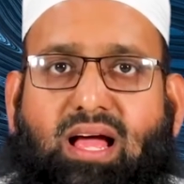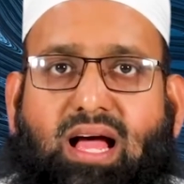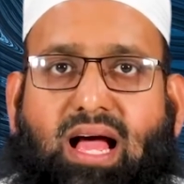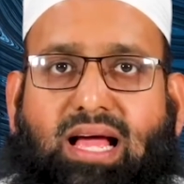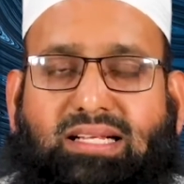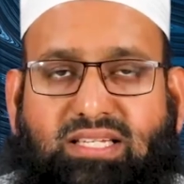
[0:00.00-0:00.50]

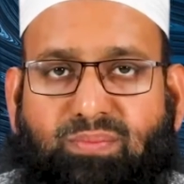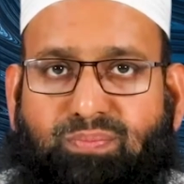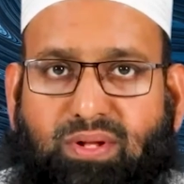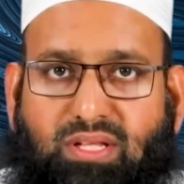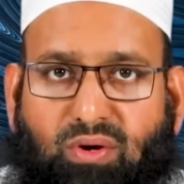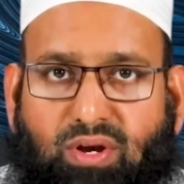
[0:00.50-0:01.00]
It's
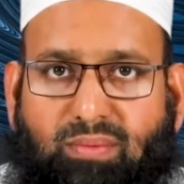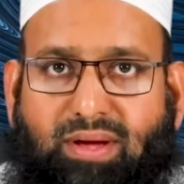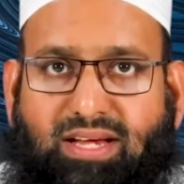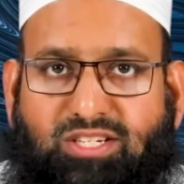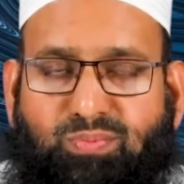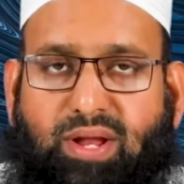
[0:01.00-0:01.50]
simple. The ulama
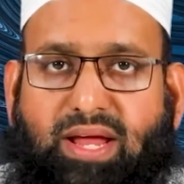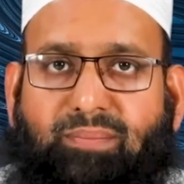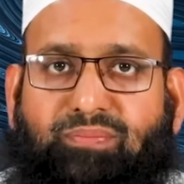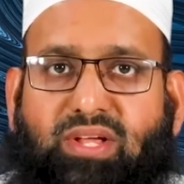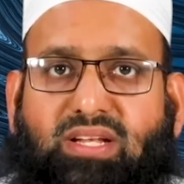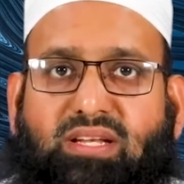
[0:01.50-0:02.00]

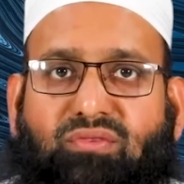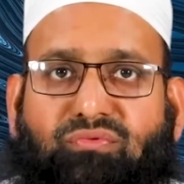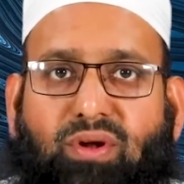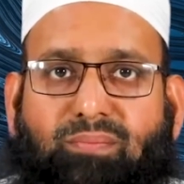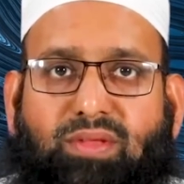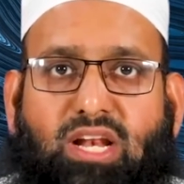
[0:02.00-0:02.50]
explained that
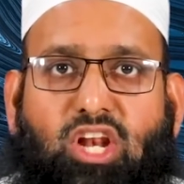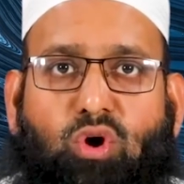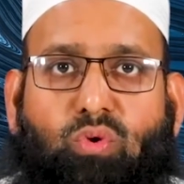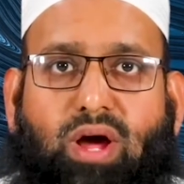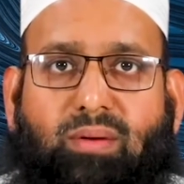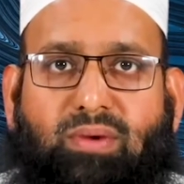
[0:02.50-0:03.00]
from the
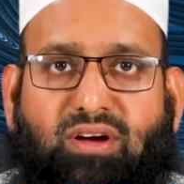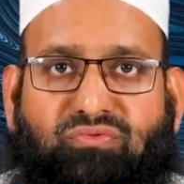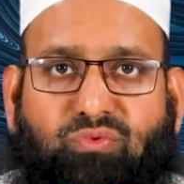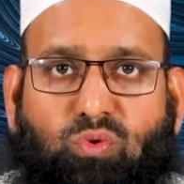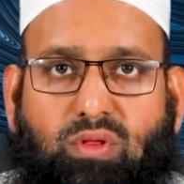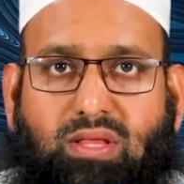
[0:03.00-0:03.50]
Lawh
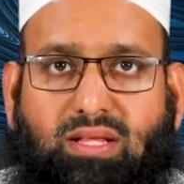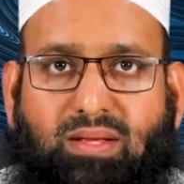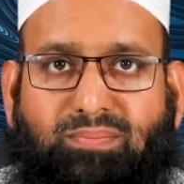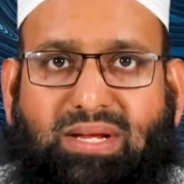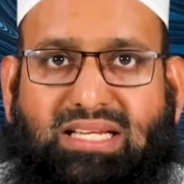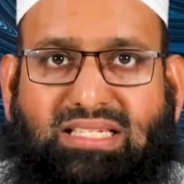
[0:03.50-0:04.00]
Mahfuz, the
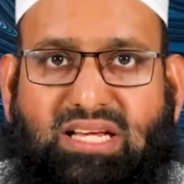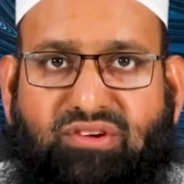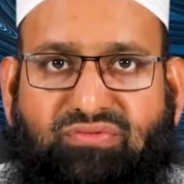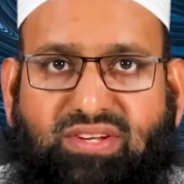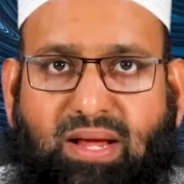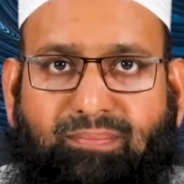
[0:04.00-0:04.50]

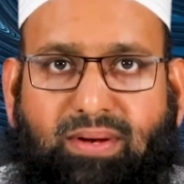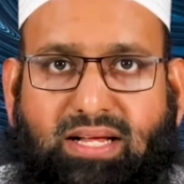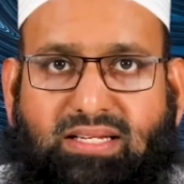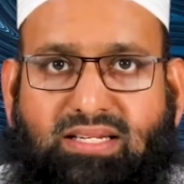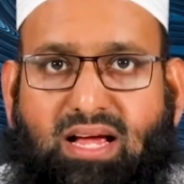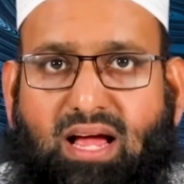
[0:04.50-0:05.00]
preserved
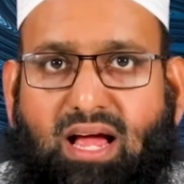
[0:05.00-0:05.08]
tablet,